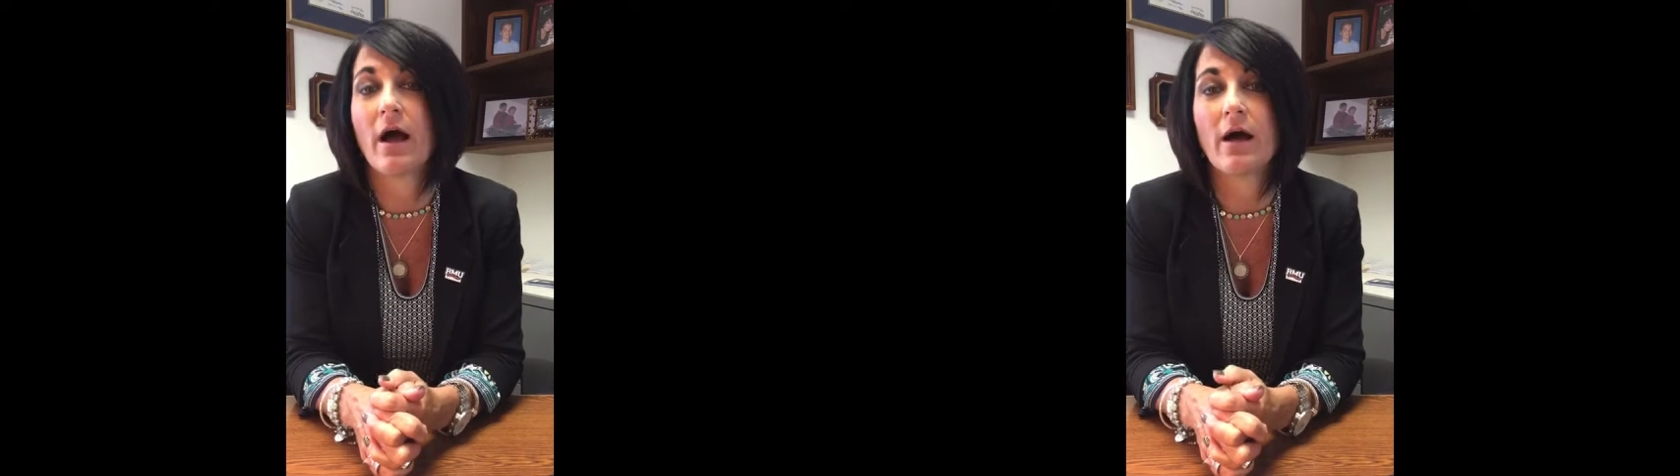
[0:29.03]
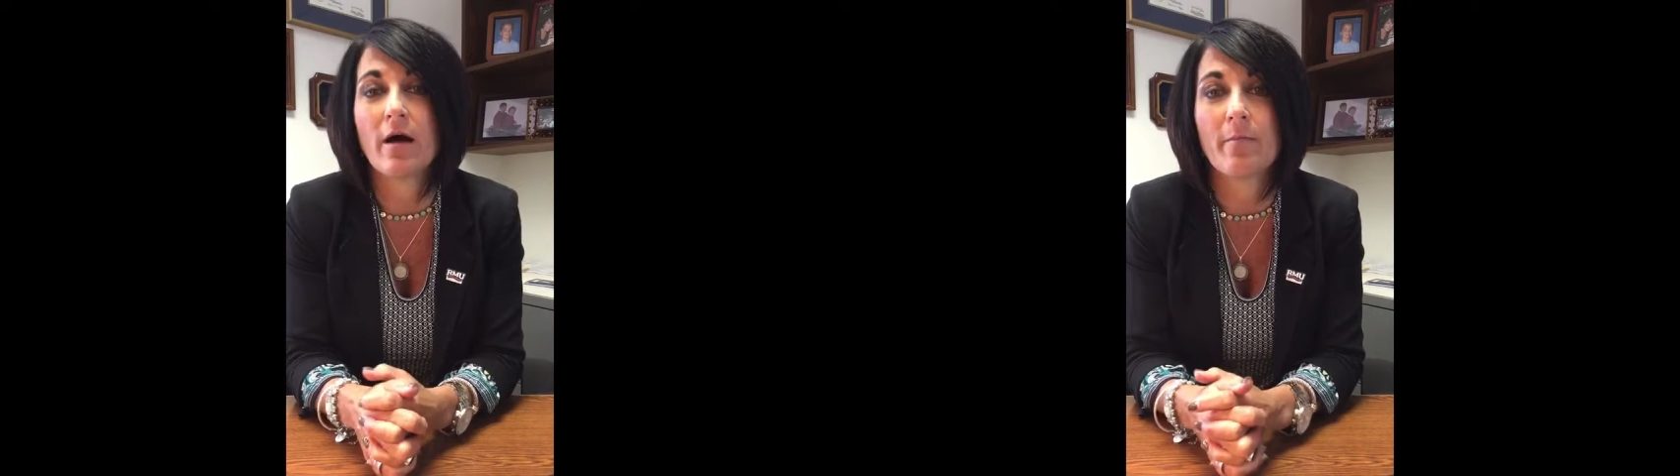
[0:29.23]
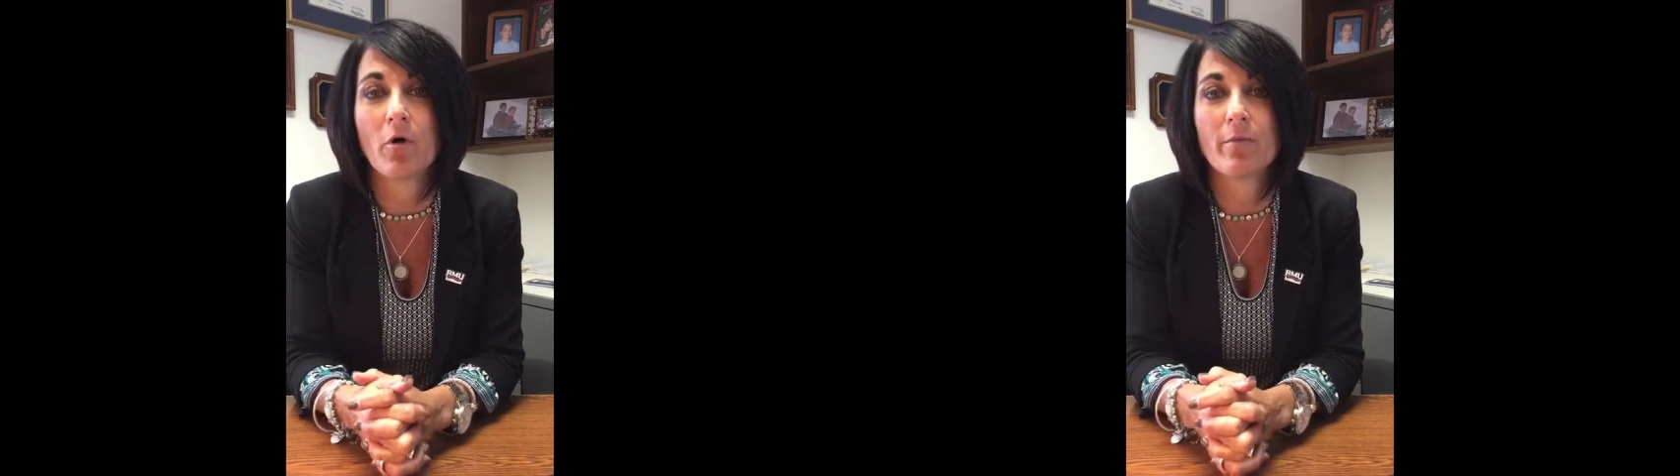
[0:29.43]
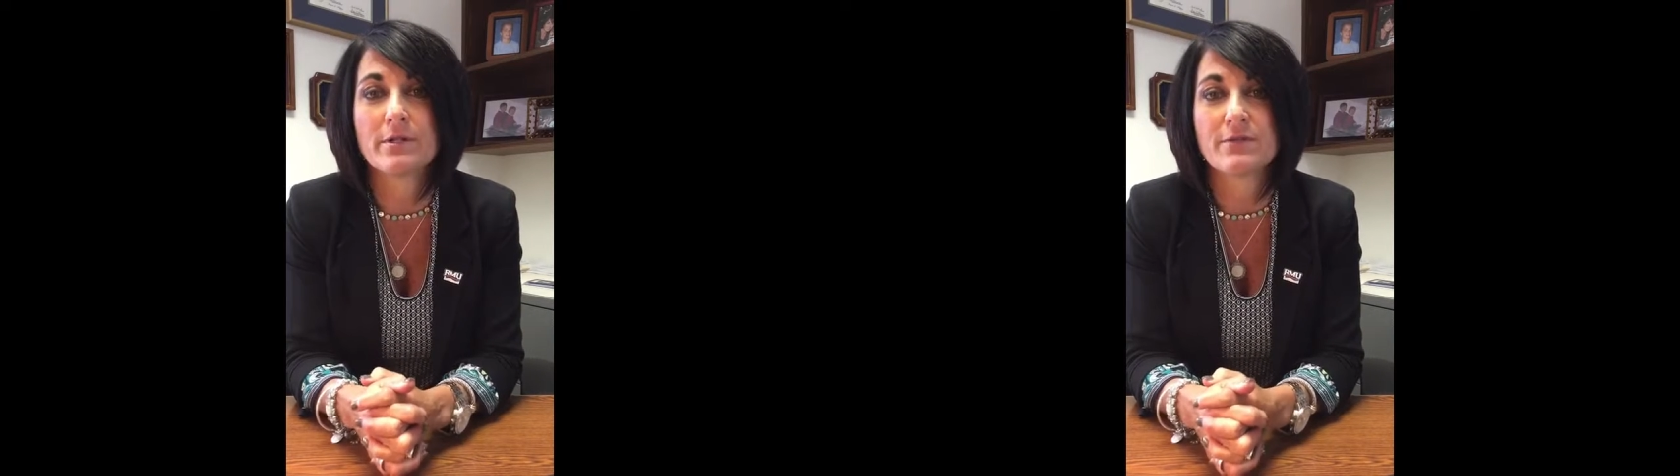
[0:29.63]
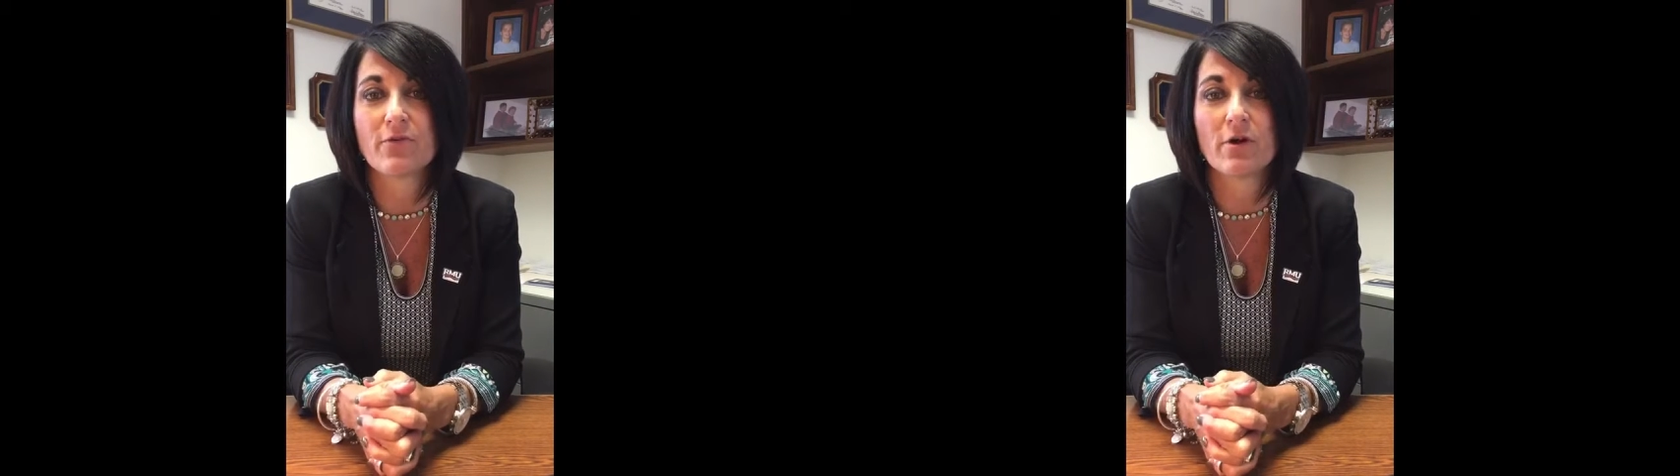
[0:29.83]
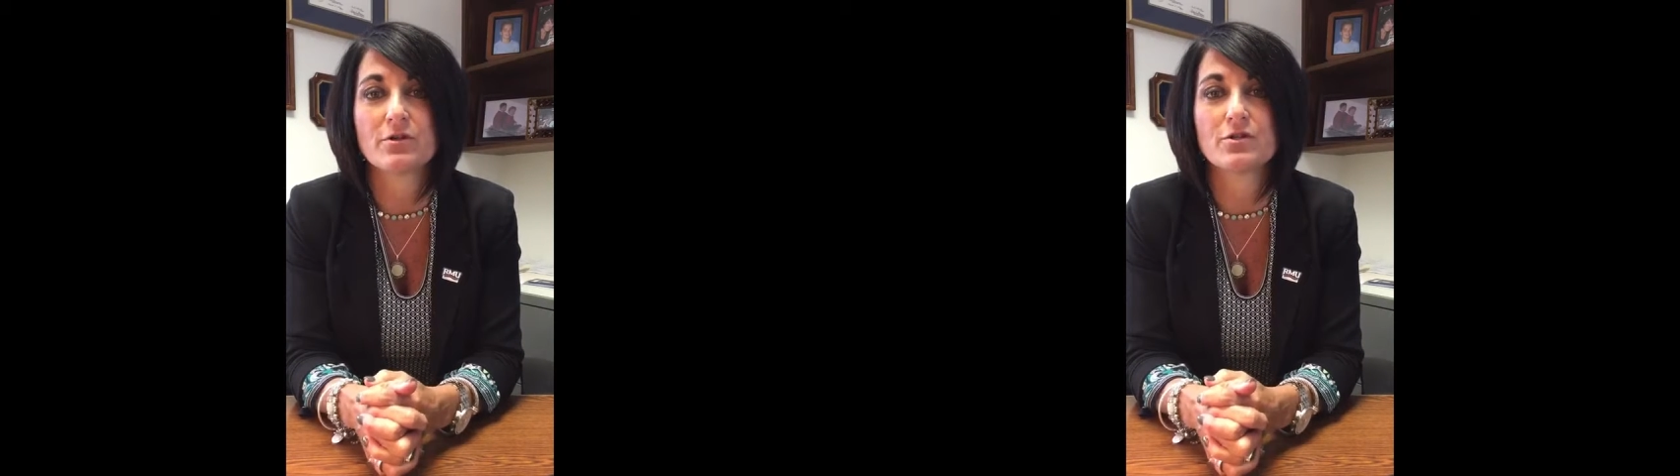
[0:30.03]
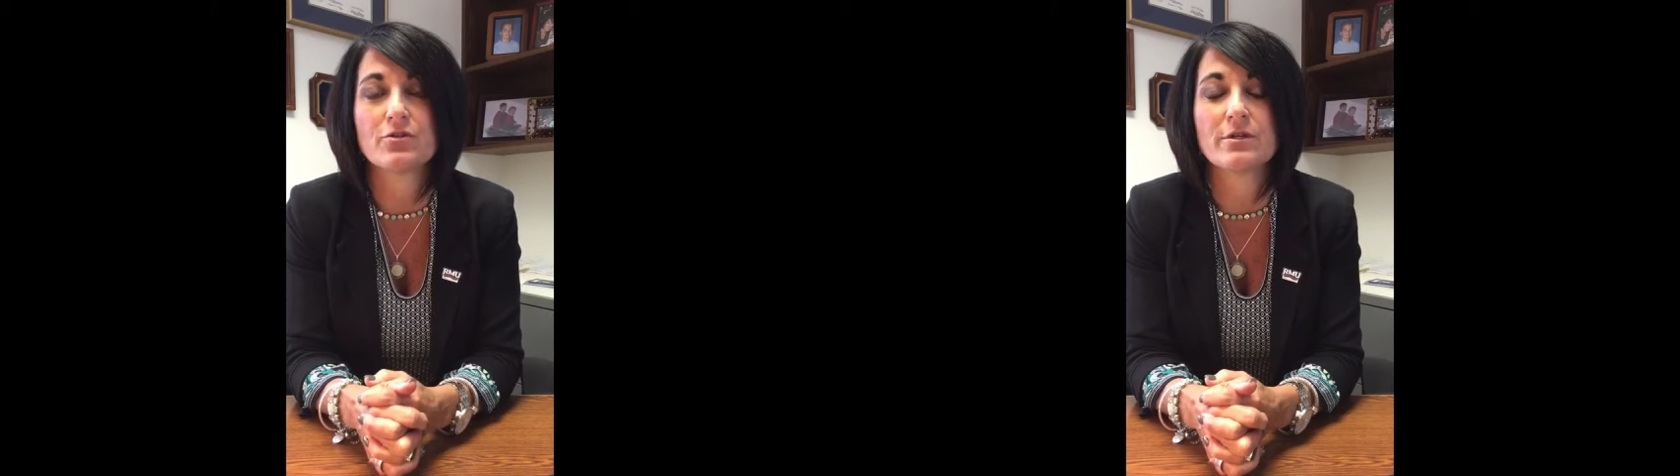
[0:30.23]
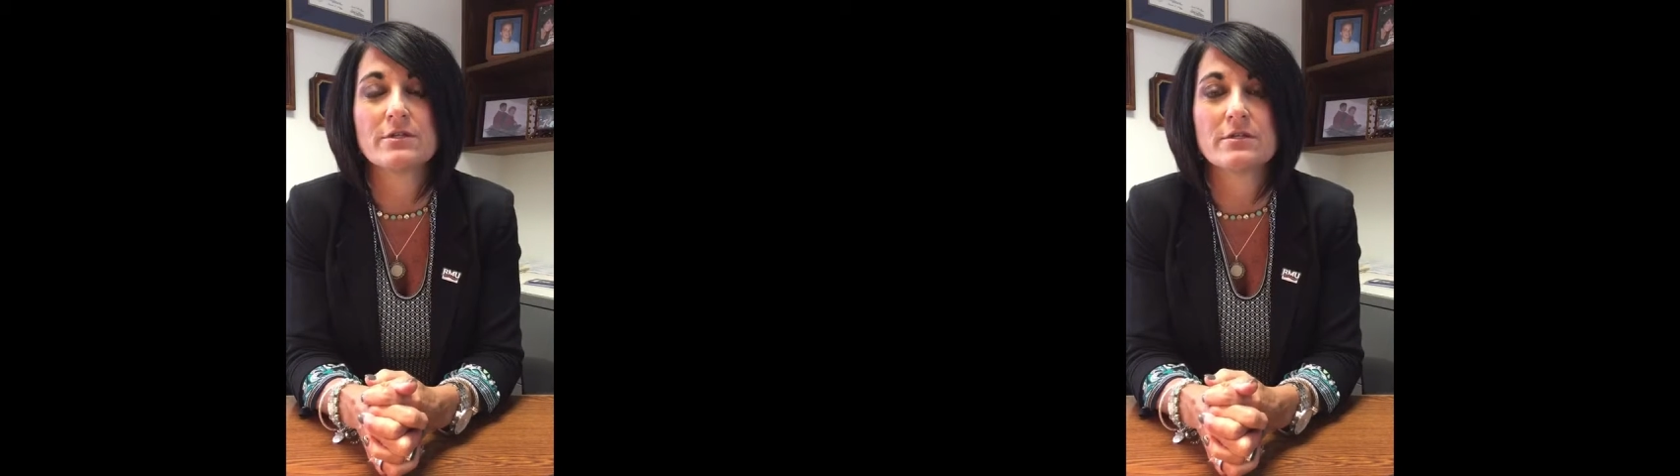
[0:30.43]
aha moments for our
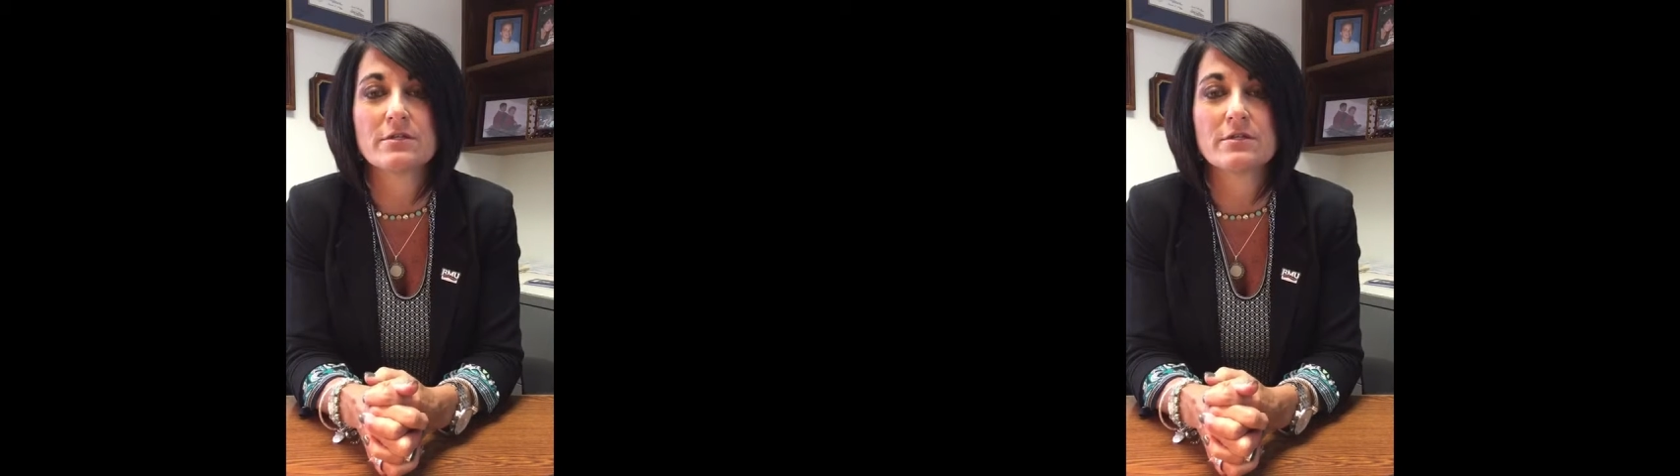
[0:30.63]
students,